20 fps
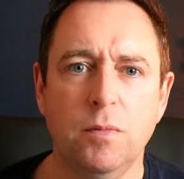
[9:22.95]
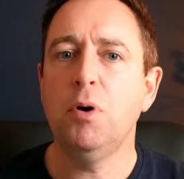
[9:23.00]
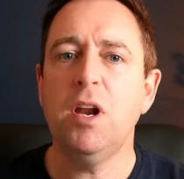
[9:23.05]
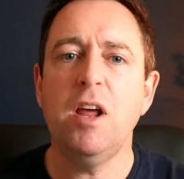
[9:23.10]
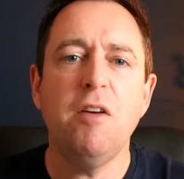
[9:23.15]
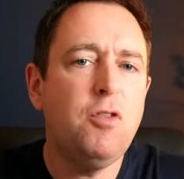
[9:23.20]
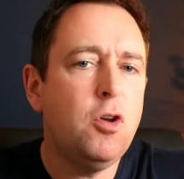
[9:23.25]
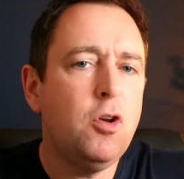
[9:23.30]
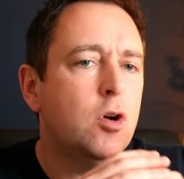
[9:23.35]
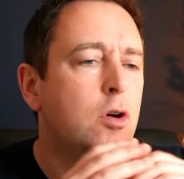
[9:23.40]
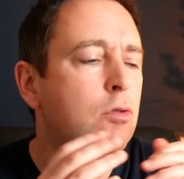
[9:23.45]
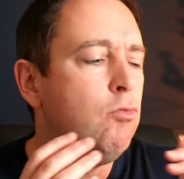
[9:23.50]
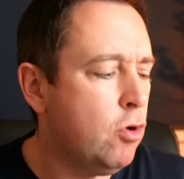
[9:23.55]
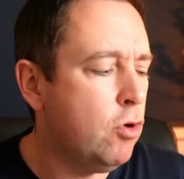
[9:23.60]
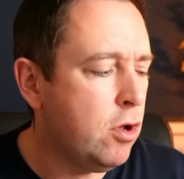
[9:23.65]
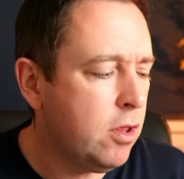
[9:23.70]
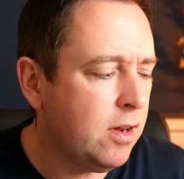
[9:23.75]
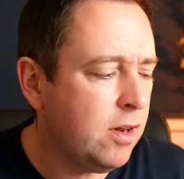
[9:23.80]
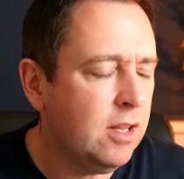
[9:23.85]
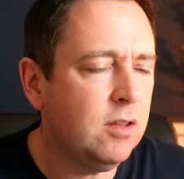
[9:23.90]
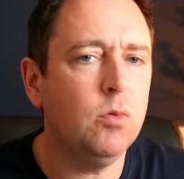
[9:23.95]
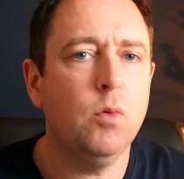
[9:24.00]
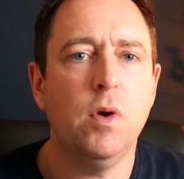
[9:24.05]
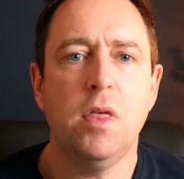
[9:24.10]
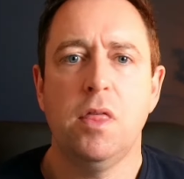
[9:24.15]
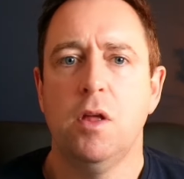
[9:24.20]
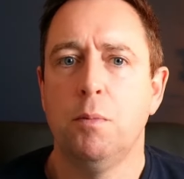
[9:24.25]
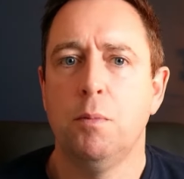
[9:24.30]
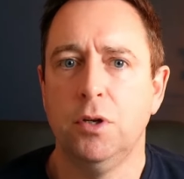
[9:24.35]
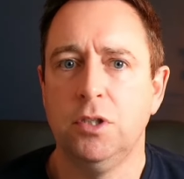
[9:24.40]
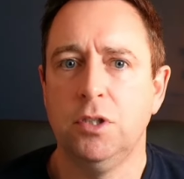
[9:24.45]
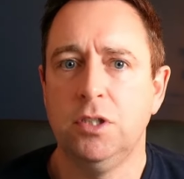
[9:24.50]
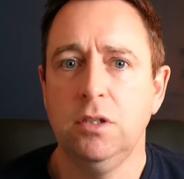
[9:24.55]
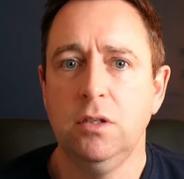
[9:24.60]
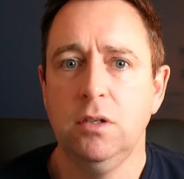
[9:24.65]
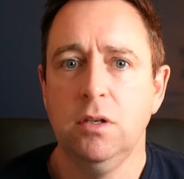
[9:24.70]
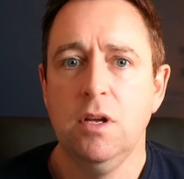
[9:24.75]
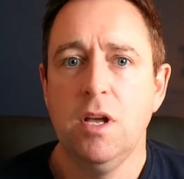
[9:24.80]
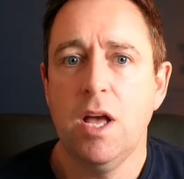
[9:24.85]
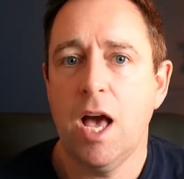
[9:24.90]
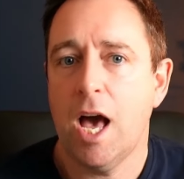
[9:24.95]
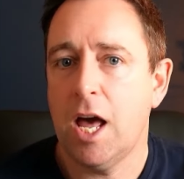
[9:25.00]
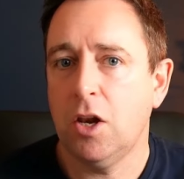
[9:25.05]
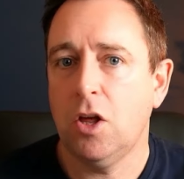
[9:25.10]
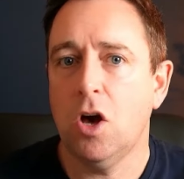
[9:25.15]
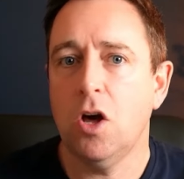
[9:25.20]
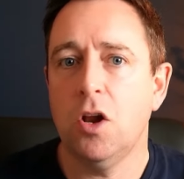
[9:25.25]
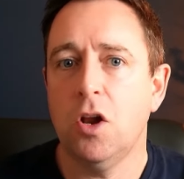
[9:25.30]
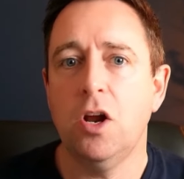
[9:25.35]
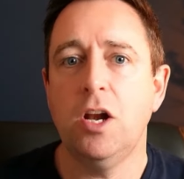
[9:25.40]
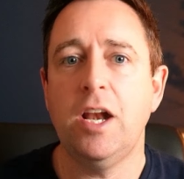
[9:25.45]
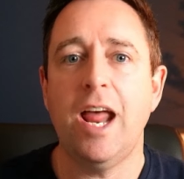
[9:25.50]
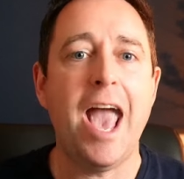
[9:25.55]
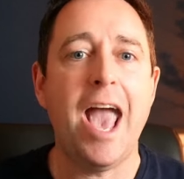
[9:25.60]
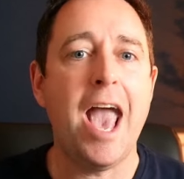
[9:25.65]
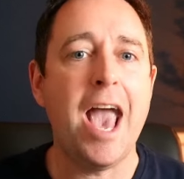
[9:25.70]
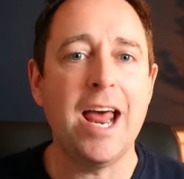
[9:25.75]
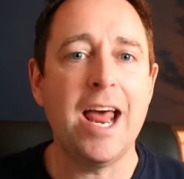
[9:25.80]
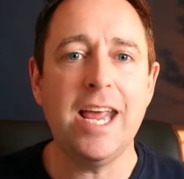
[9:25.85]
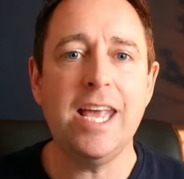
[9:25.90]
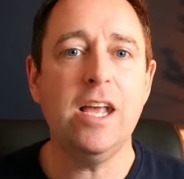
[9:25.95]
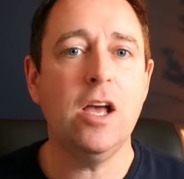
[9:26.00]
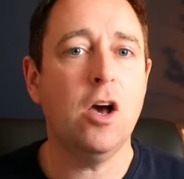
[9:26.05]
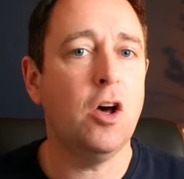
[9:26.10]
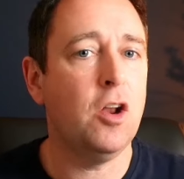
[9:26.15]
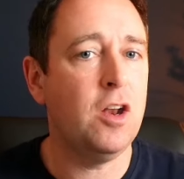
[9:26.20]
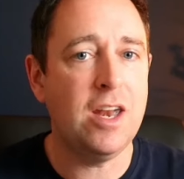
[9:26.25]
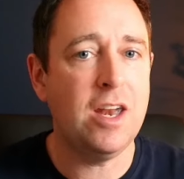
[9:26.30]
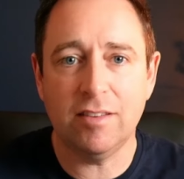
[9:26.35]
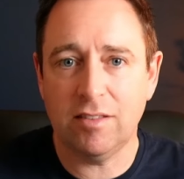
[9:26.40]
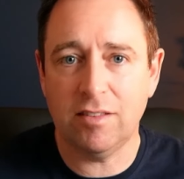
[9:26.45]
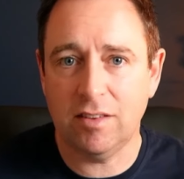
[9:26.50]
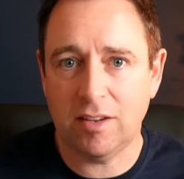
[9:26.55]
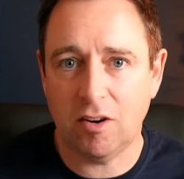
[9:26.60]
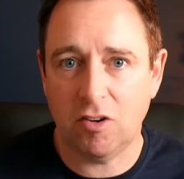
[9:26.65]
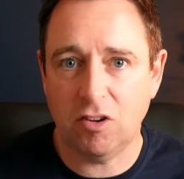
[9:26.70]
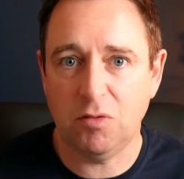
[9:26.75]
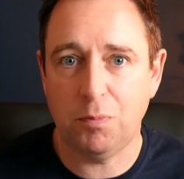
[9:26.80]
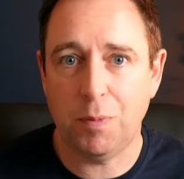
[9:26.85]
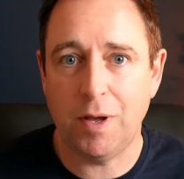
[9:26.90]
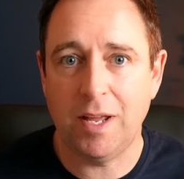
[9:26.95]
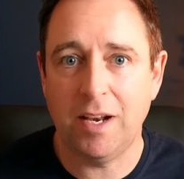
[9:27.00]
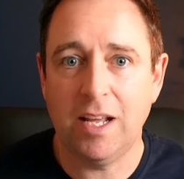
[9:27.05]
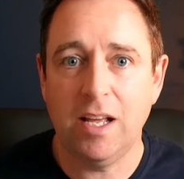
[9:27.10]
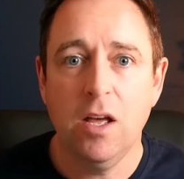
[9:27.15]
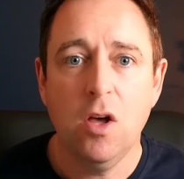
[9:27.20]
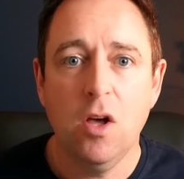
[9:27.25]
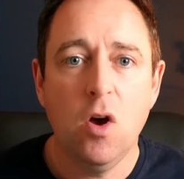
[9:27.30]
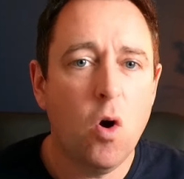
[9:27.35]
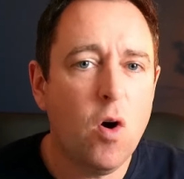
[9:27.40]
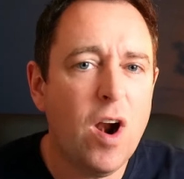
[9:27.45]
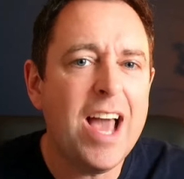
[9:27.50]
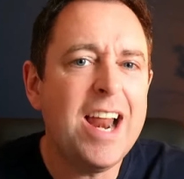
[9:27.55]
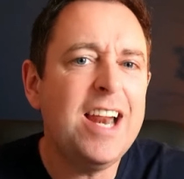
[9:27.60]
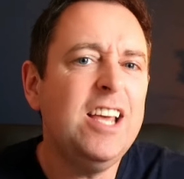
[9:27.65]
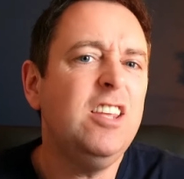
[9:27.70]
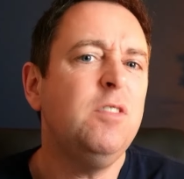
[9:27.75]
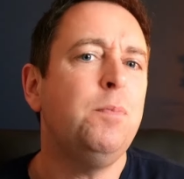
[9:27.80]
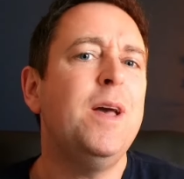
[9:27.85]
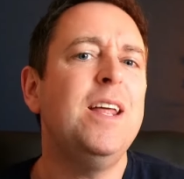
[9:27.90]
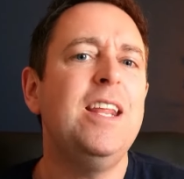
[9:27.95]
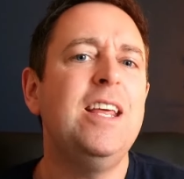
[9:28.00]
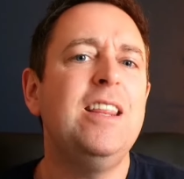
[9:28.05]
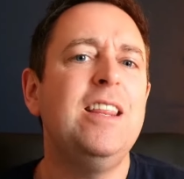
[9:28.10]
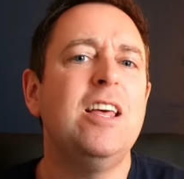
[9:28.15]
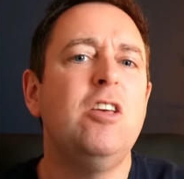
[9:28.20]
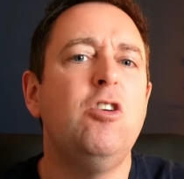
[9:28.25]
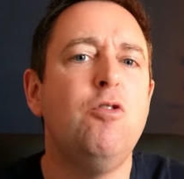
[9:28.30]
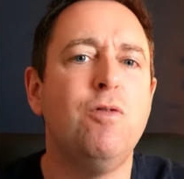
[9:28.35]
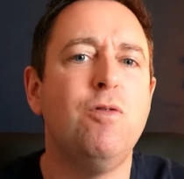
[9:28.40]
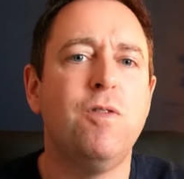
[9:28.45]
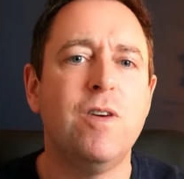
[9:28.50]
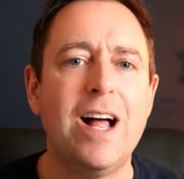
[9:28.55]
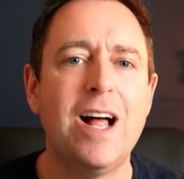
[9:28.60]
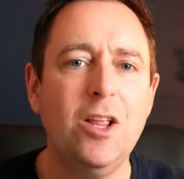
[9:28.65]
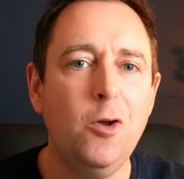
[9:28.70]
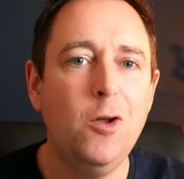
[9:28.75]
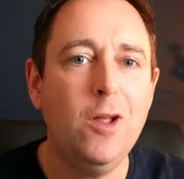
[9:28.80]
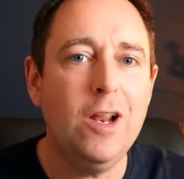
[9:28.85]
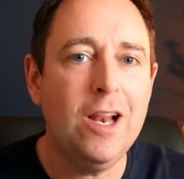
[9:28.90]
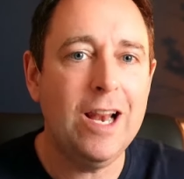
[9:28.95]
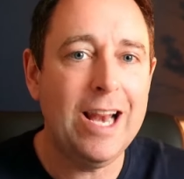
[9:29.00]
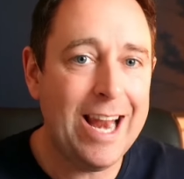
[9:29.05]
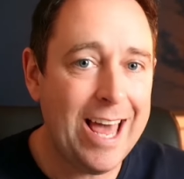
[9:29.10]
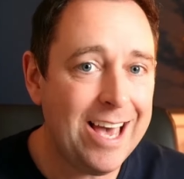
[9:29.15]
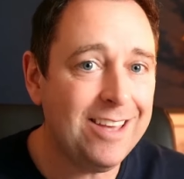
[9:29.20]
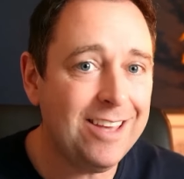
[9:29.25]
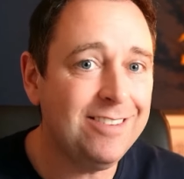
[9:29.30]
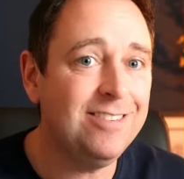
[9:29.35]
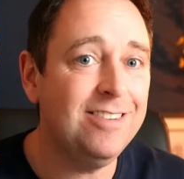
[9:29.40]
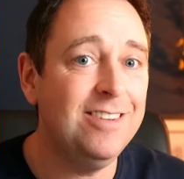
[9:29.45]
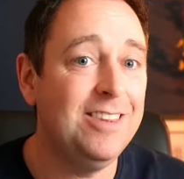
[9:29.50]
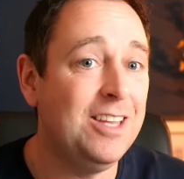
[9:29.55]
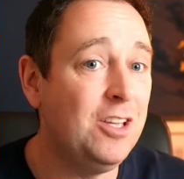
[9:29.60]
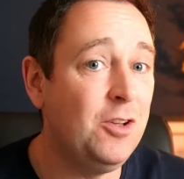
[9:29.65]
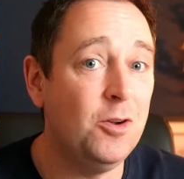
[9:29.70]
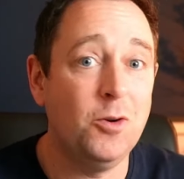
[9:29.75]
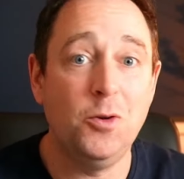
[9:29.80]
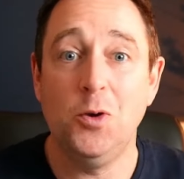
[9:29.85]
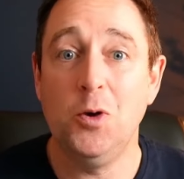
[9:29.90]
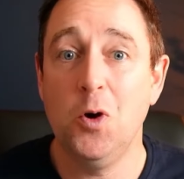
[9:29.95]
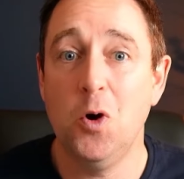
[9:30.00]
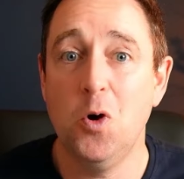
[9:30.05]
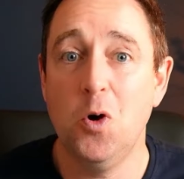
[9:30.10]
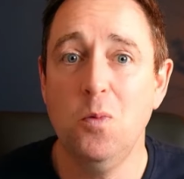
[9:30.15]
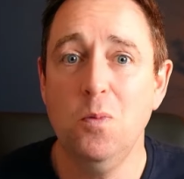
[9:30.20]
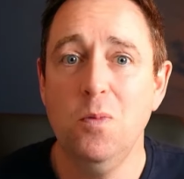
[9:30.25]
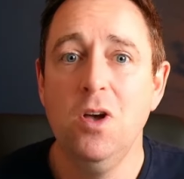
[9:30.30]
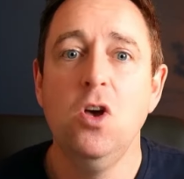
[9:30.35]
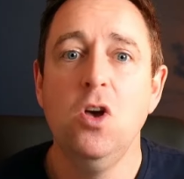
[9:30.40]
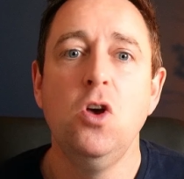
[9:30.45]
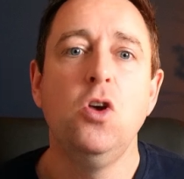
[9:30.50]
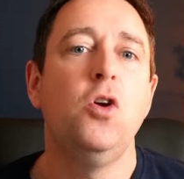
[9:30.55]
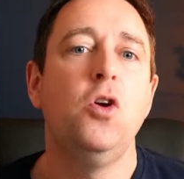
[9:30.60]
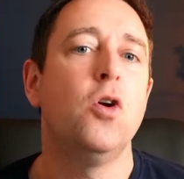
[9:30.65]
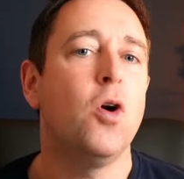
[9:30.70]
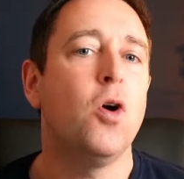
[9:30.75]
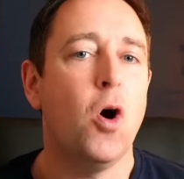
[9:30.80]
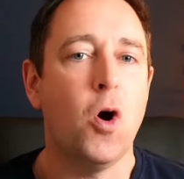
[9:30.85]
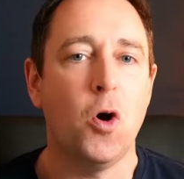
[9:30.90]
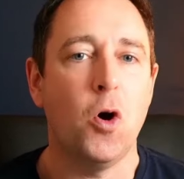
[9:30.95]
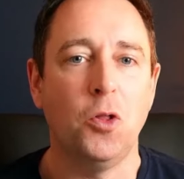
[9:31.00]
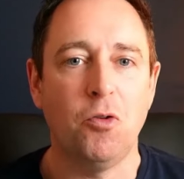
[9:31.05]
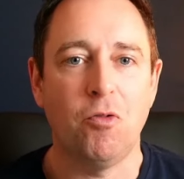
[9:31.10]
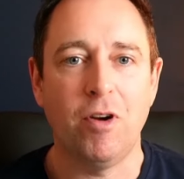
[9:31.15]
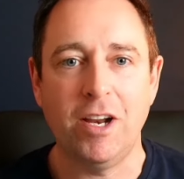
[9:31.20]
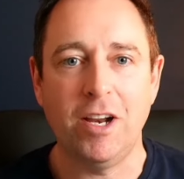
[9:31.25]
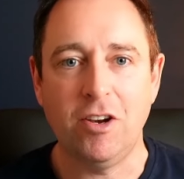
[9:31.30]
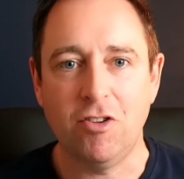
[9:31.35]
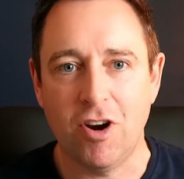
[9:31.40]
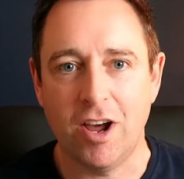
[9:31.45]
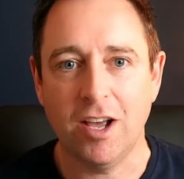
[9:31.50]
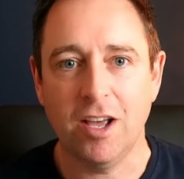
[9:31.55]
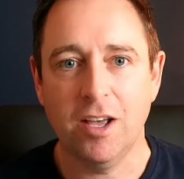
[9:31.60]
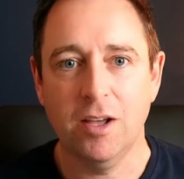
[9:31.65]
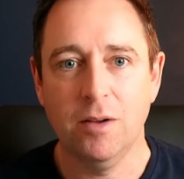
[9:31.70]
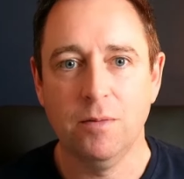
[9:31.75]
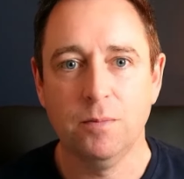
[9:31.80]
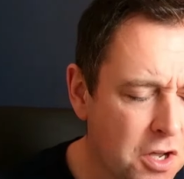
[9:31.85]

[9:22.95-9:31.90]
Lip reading: But if you're ruthless with your budget and cut out any unnecessary spending or any spending that you value less than your new home, you're on the right track.